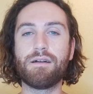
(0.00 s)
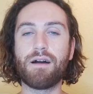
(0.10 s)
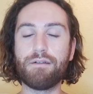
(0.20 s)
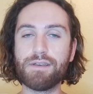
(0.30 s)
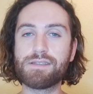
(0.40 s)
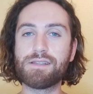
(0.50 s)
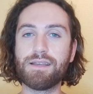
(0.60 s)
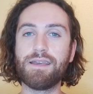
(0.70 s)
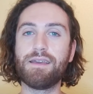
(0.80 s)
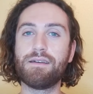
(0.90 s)

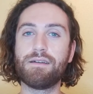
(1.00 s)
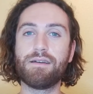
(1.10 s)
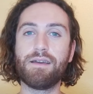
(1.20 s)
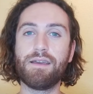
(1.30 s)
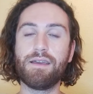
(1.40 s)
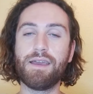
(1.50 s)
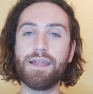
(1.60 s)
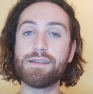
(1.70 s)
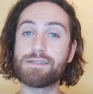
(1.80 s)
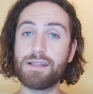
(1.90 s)
obviously
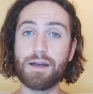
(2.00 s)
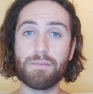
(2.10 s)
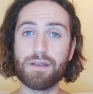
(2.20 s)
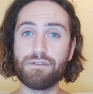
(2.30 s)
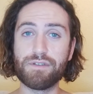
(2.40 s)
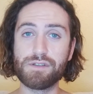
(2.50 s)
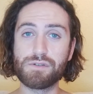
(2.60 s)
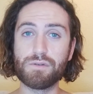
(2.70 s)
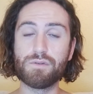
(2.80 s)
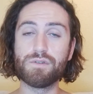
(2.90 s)
it is not
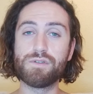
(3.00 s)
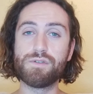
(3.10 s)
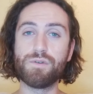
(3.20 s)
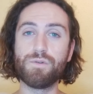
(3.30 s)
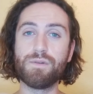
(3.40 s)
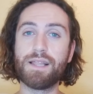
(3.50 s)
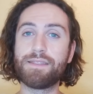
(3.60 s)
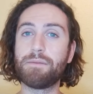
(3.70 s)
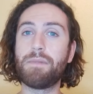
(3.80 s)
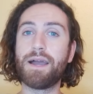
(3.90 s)
beneficial to
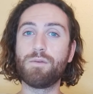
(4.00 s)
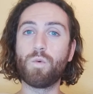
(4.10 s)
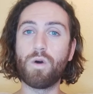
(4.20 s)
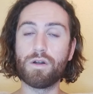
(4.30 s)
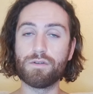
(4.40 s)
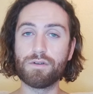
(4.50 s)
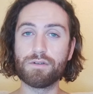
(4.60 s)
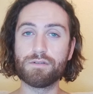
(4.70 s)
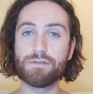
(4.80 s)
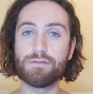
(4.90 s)
let the mind
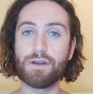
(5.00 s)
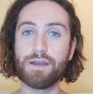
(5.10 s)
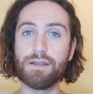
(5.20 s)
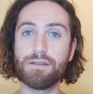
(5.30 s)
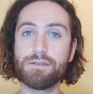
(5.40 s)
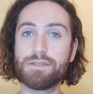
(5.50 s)
wander, right?